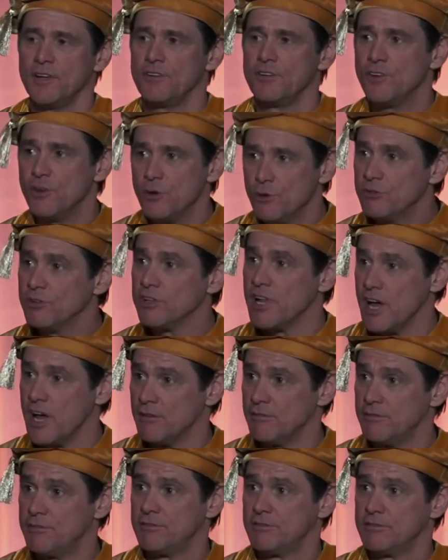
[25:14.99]
Choose
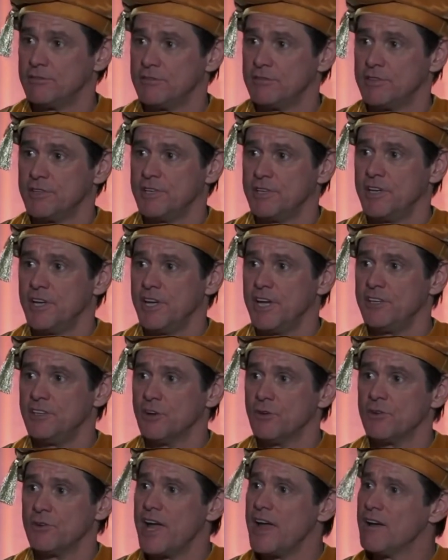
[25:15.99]
love, and
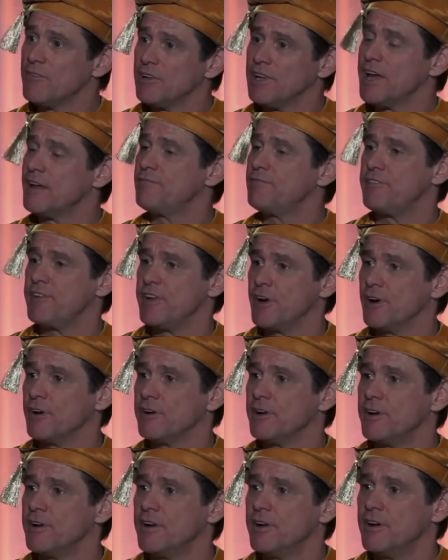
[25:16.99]
don't ever let
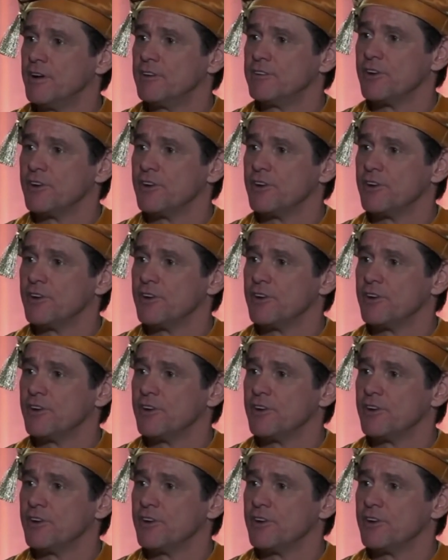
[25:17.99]
fear